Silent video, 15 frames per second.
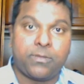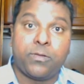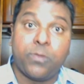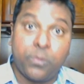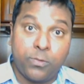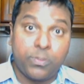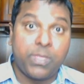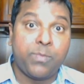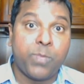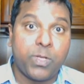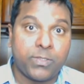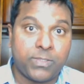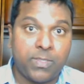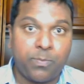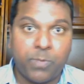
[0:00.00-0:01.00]
you do the
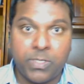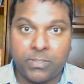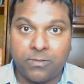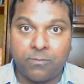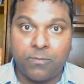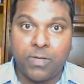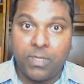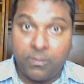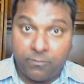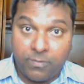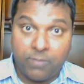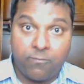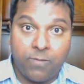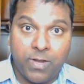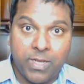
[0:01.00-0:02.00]
immunosuppression only for
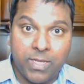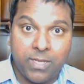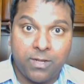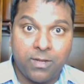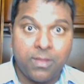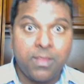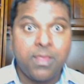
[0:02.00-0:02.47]
one year.